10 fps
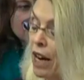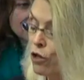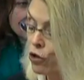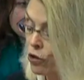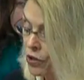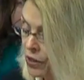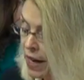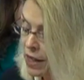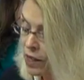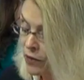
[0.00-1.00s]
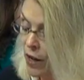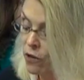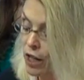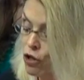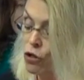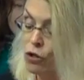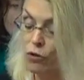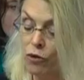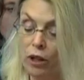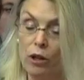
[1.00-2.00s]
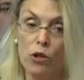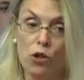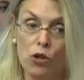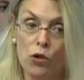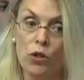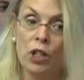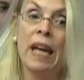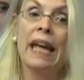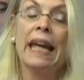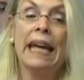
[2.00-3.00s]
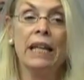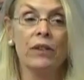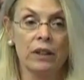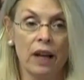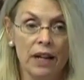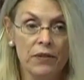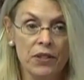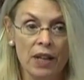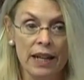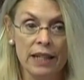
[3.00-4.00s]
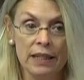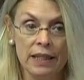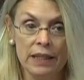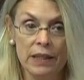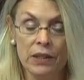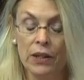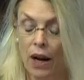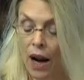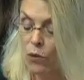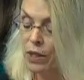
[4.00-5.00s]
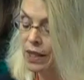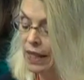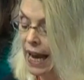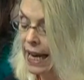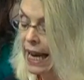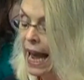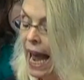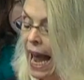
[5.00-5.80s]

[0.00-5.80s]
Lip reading: National Science Foundation to follow suit in the life sciences, I would say,